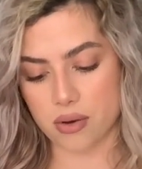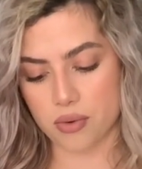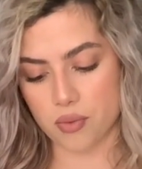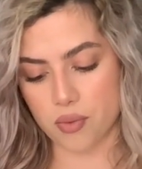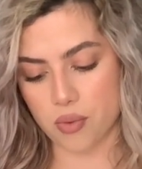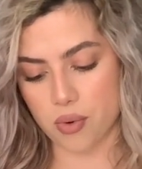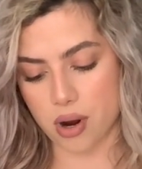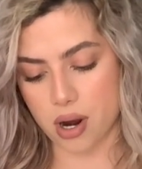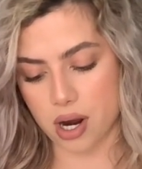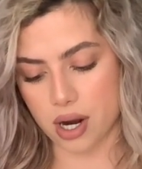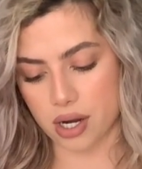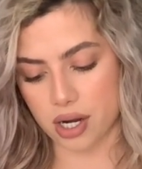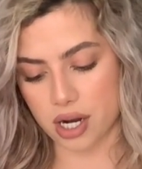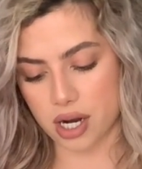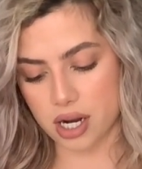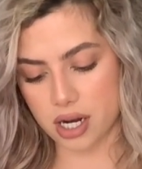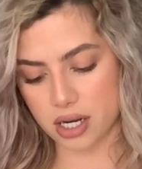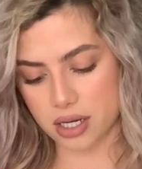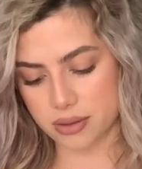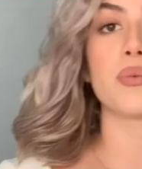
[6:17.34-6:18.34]

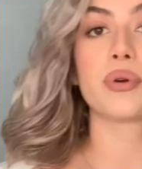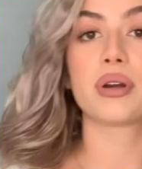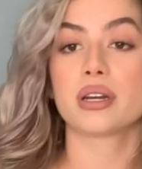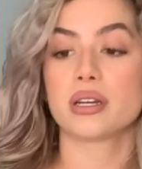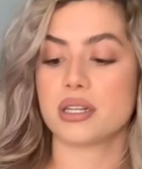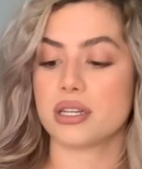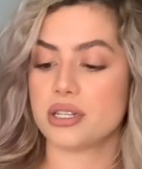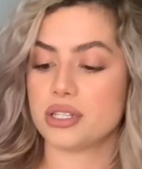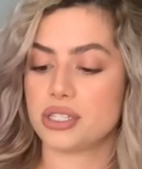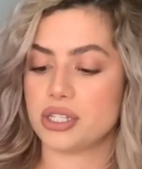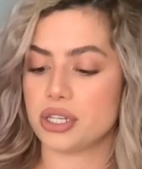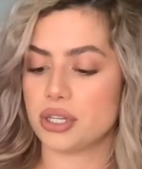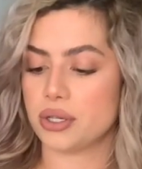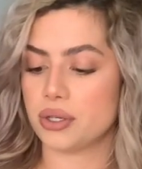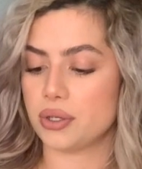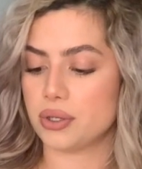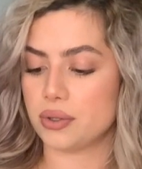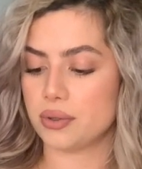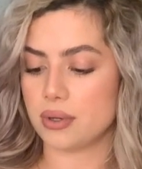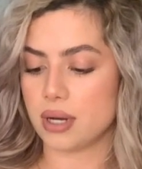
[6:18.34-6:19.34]
water. We're gonna
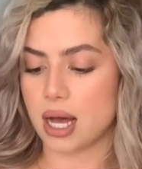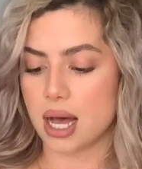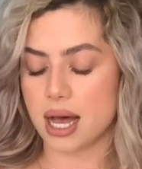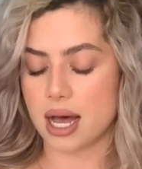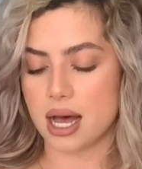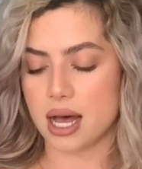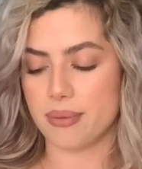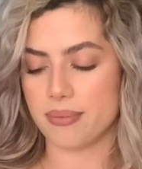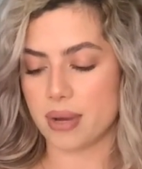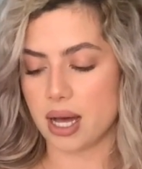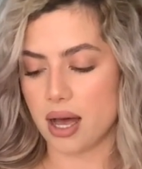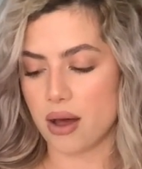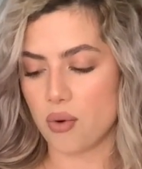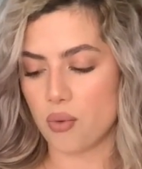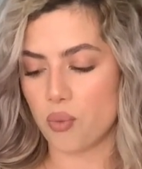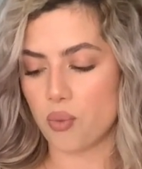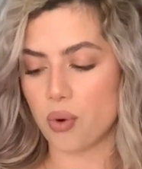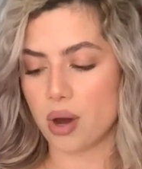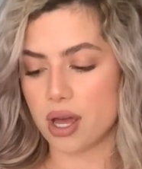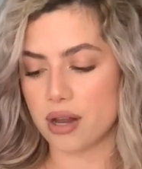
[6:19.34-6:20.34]
do
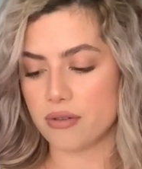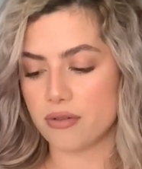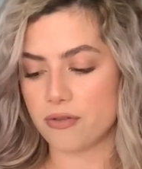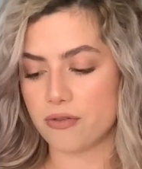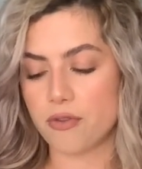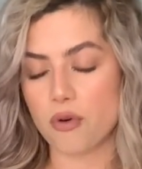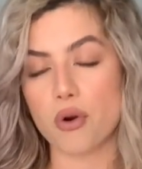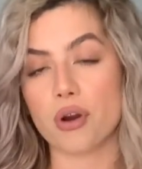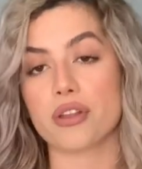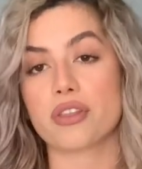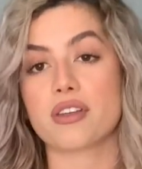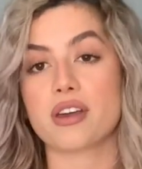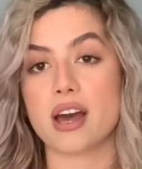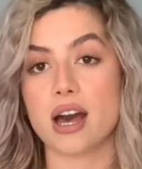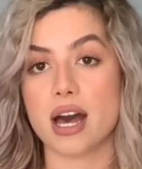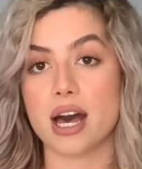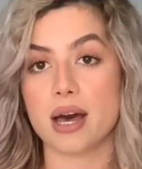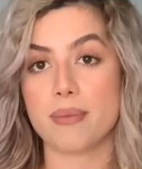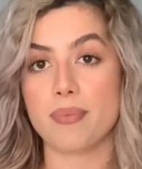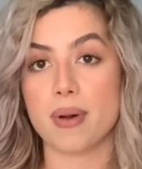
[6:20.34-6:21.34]
1/4
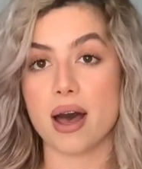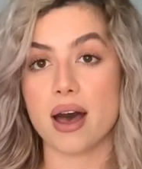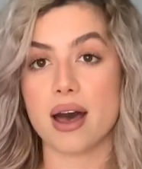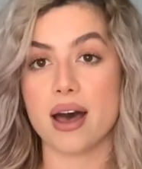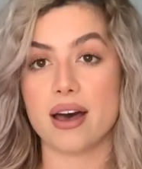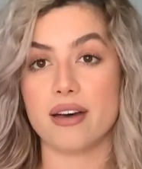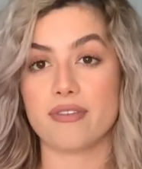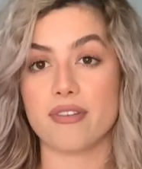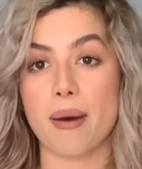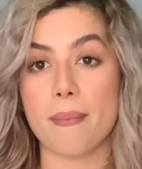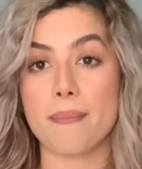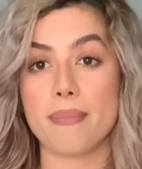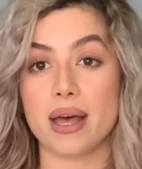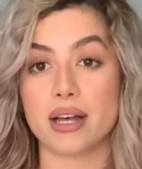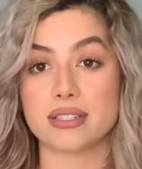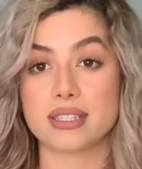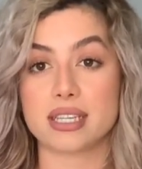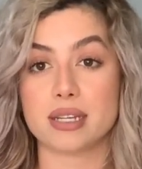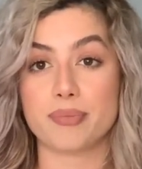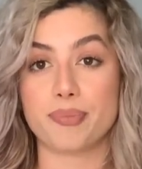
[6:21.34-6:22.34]
cup of
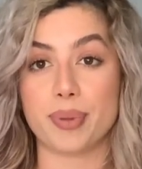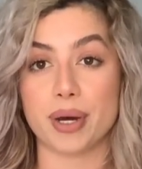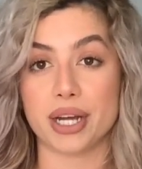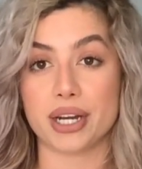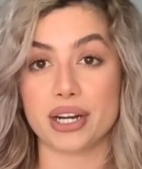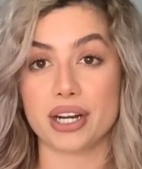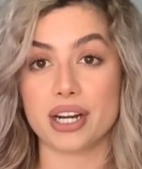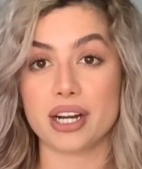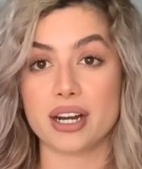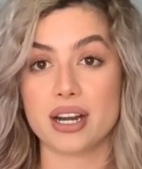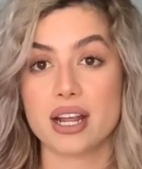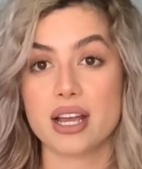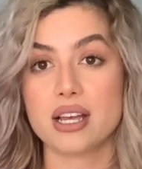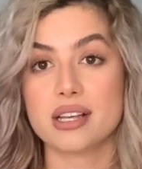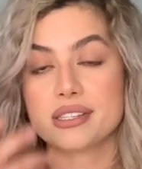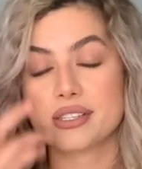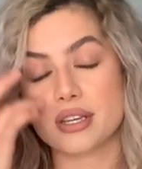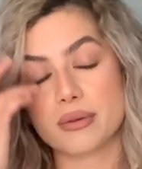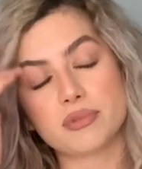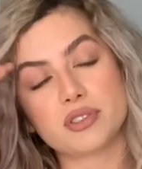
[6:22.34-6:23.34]
melted butter.
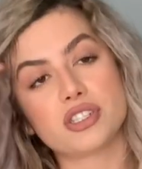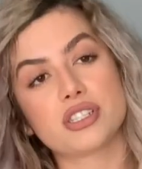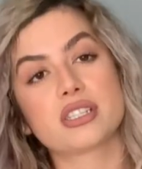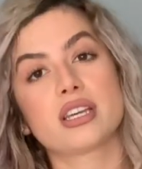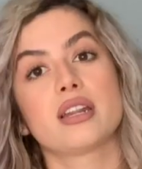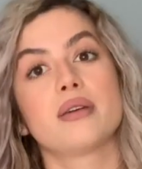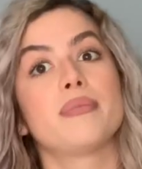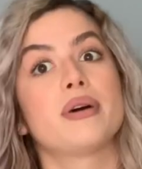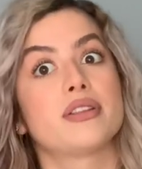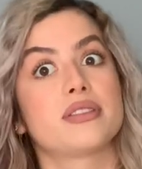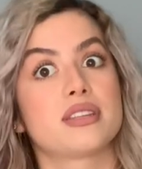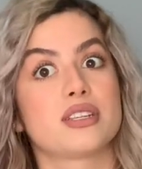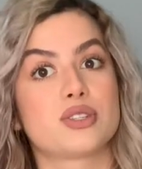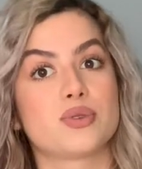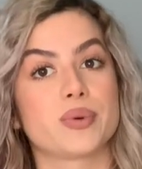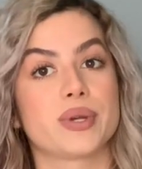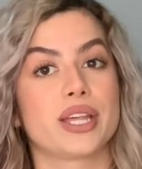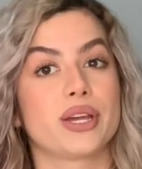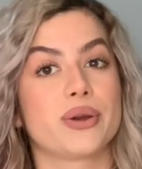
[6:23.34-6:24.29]
So I'm just gonna melt this really